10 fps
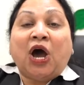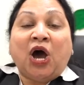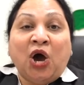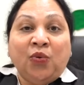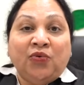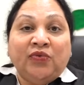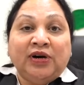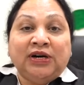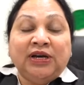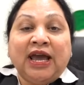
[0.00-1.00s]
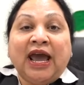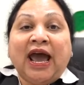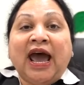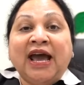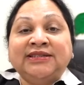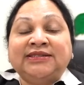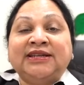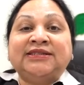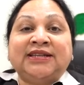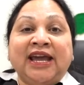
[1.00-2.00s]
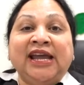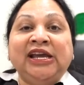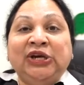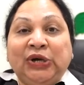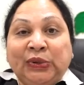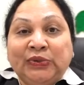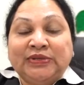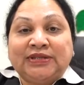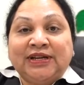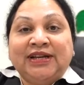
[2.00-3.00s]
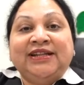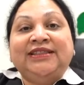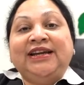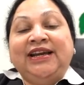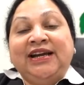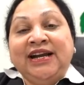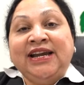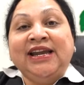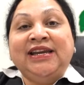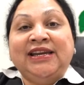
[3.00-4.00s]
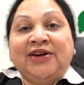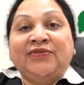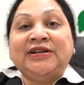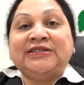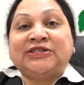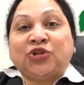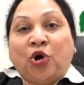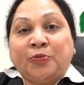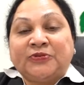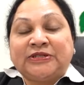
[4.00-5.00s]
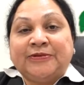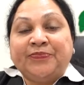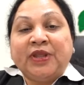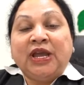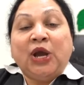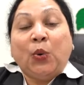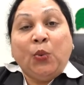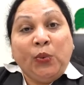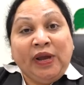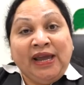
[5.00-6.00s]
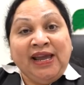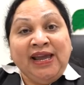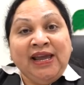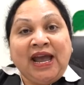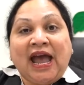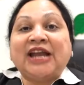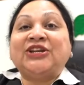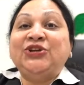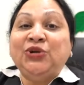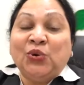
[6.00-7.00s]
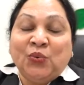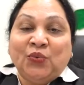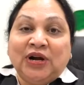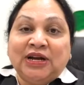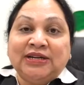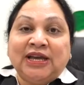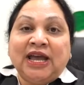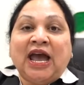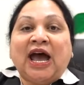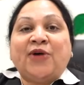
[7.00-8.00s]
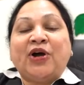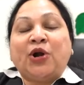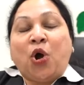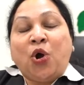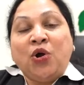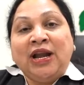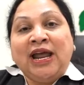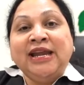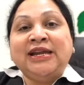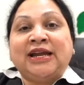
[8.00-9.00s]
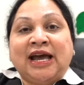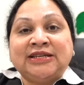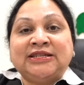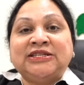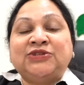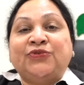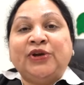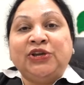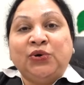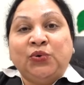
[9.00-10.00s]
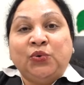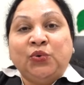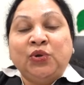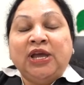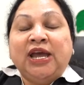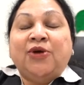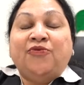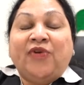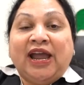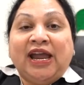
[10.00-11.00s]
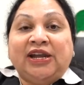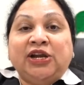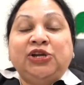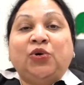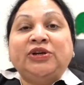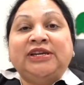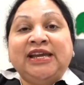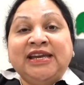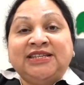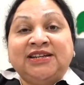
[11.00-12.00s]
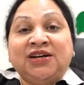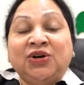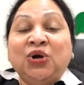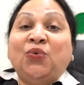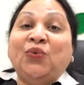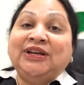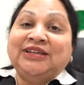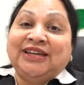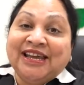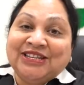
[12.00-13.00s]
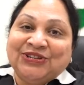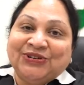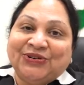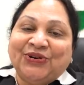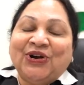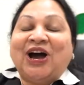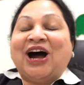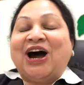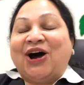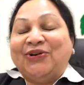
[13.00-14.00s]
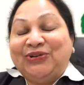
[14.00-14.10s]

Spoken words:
However, as the saying goes, the learning never stops. We at New World have our online classes for you where your teacher will teach you how